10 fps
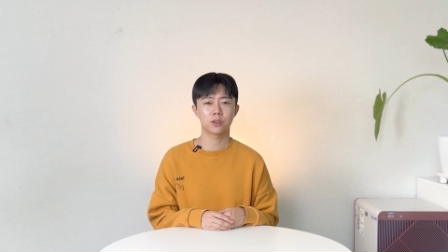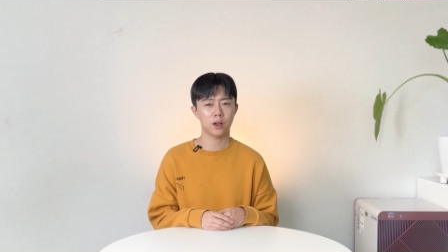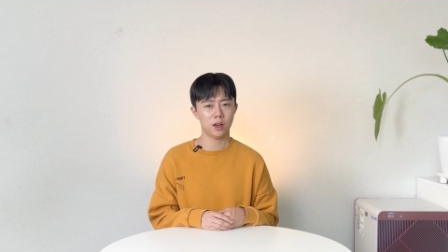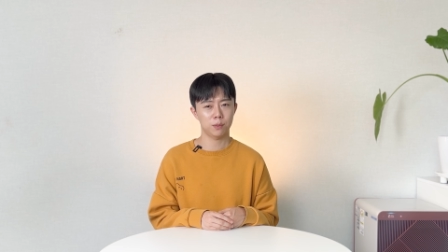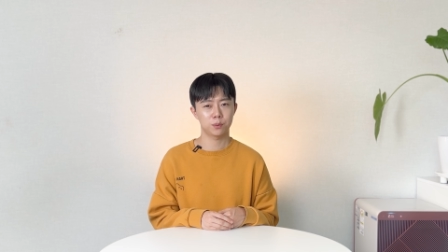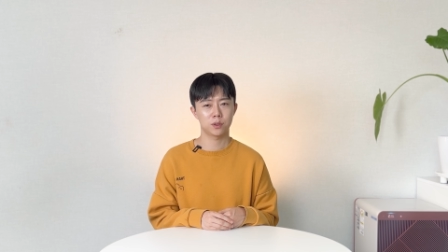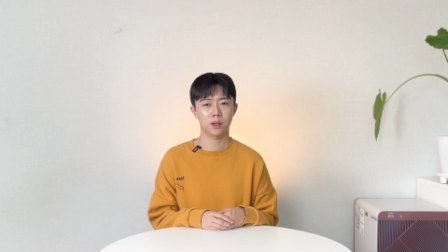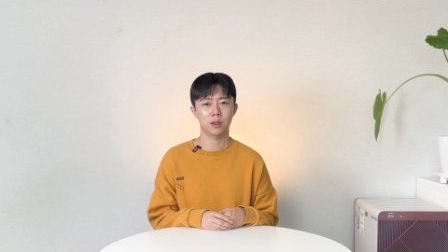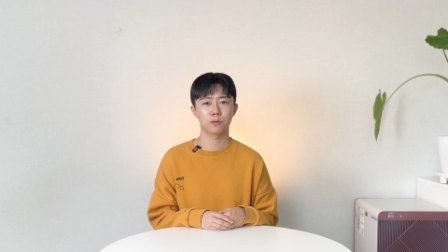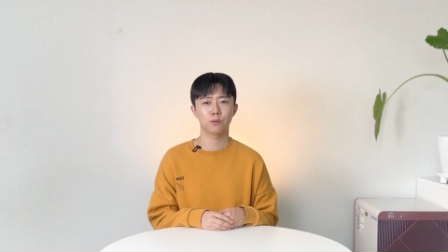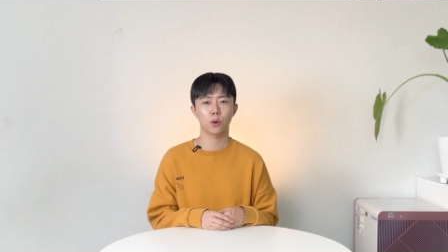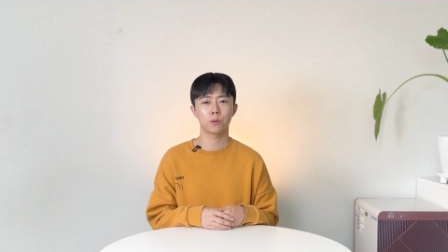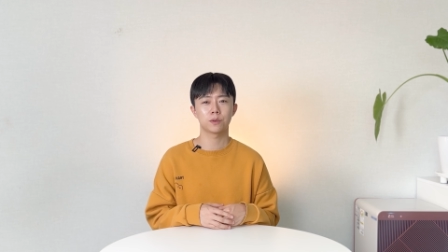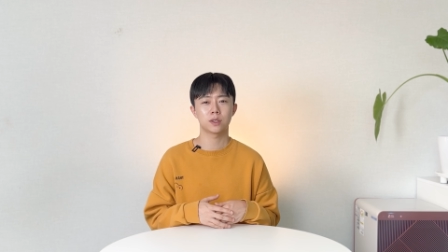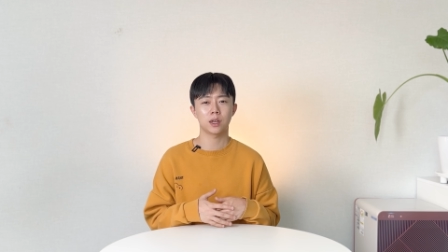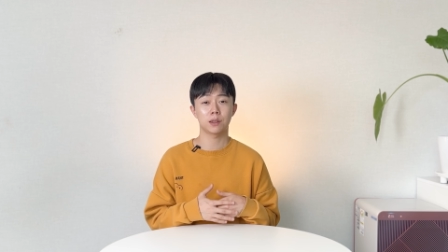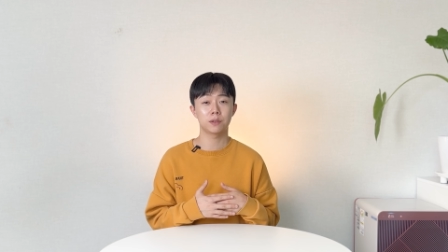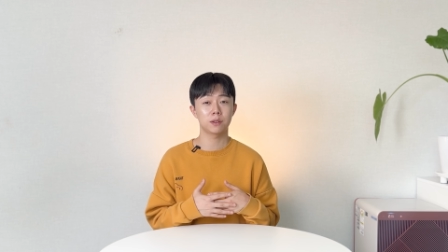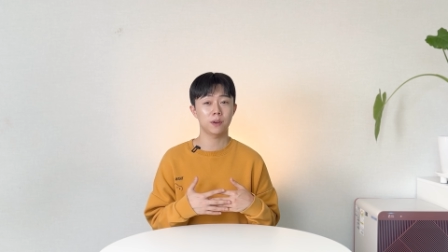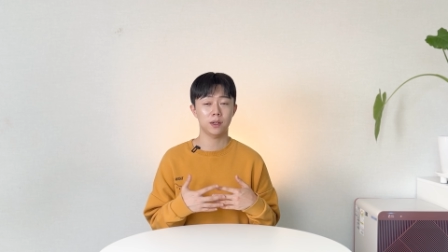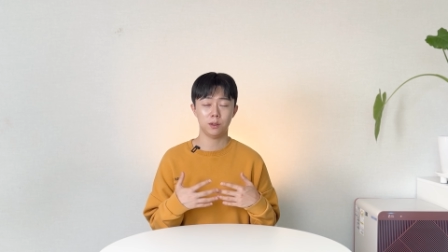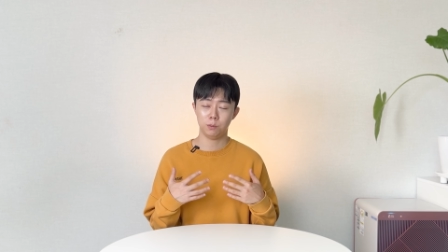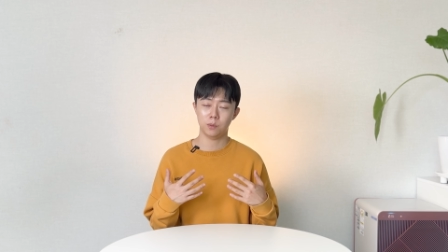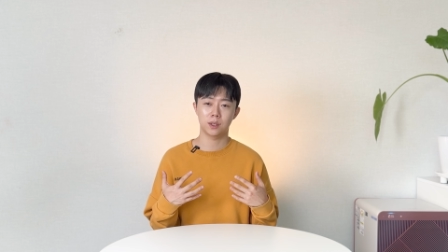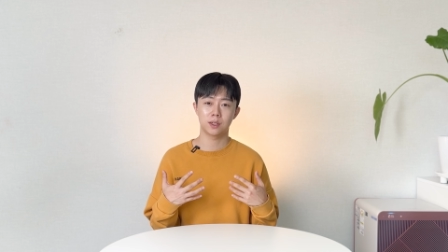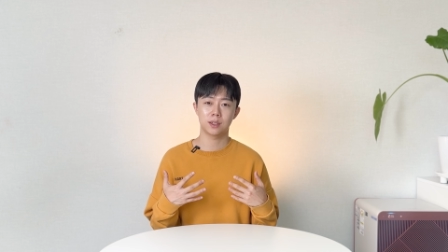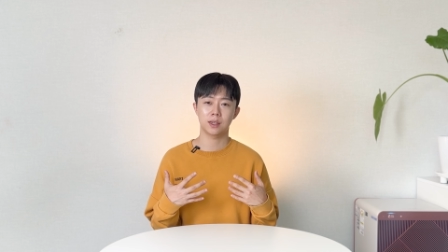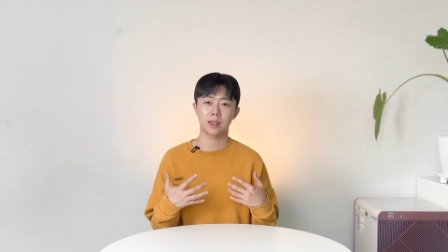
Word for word: jobs that involve self-development